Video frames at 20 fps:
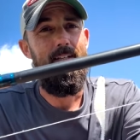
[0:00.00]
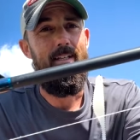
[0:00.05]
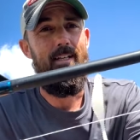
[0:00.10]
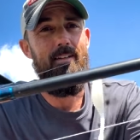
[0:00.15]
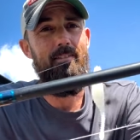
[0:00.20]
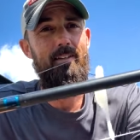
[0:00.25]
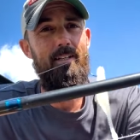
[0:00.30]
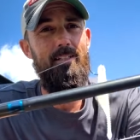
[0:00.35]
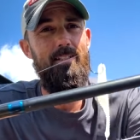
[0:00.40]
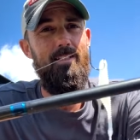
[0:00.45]

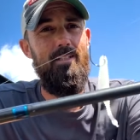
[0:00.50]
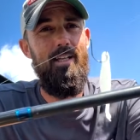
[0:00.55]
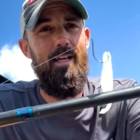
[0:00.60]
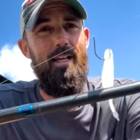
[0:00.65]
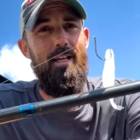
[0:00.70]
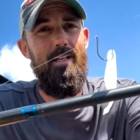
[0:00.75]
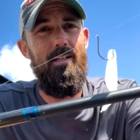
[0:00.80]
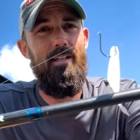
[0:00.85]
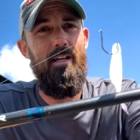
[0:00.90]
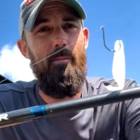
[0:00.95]
And this is
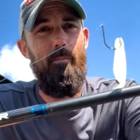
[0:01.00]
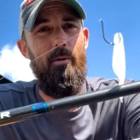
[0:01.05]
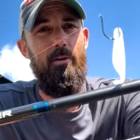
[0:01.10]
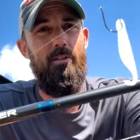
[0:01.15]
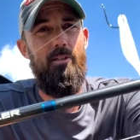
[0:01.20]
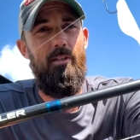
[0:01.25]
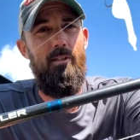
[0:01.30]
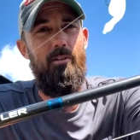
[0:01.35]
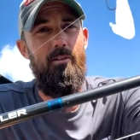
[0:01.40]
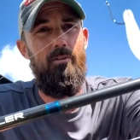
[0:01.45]
a number
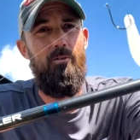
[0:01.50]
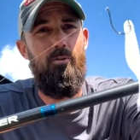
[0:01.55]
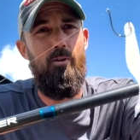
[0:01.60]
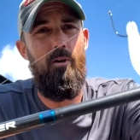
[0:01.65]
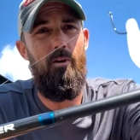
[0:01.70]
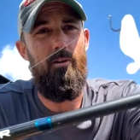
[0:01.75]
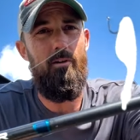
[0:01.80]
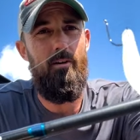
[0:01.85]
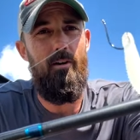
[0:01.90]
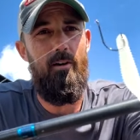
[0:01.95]
two
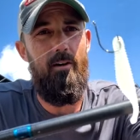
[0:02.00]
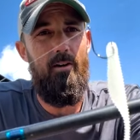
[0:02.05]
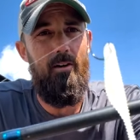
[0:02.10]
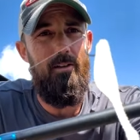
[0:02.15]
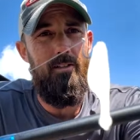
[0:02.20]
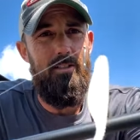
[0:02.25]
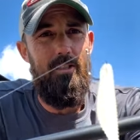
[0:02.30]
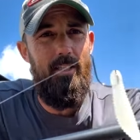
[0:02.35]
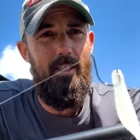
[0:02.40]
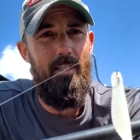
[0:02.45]

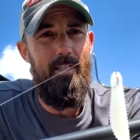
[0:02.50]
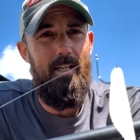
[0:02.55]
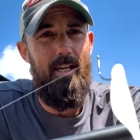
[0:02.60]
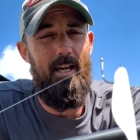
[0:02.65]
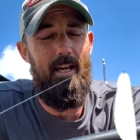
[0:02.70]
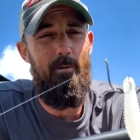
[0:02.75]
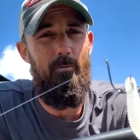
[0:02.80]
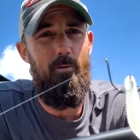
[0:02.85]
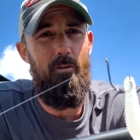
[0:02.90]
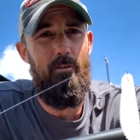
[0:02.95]
Trokar T
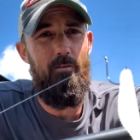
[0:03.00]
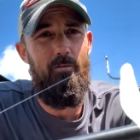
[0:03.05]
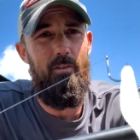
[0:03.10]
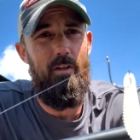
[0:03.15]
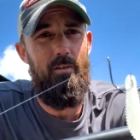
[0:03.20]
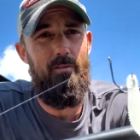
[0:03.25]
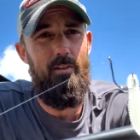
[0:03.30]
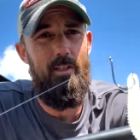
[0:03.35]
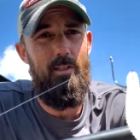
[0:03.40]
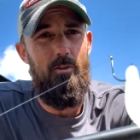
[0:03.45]
K one
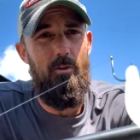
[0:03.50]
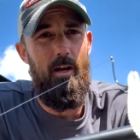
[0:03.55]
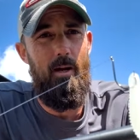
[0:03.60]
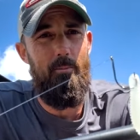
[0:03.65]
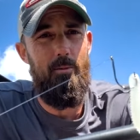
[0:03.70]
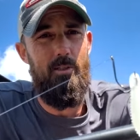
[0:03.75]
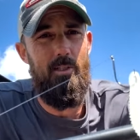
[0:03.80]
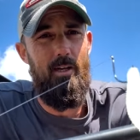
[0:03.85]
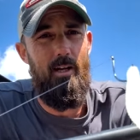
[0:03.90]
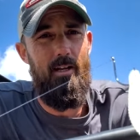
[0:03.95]
fifty
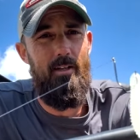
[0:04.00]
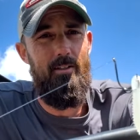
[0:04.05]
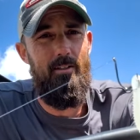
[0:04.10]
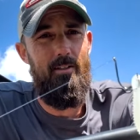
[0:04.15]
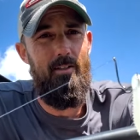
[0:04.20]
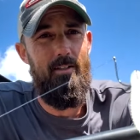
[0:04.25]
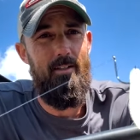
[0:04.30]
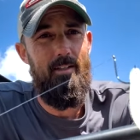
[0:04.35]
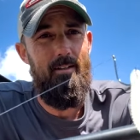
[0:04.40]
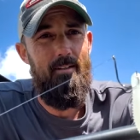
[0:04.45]
drop shot
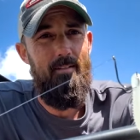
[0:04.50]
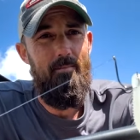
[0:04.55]
hook.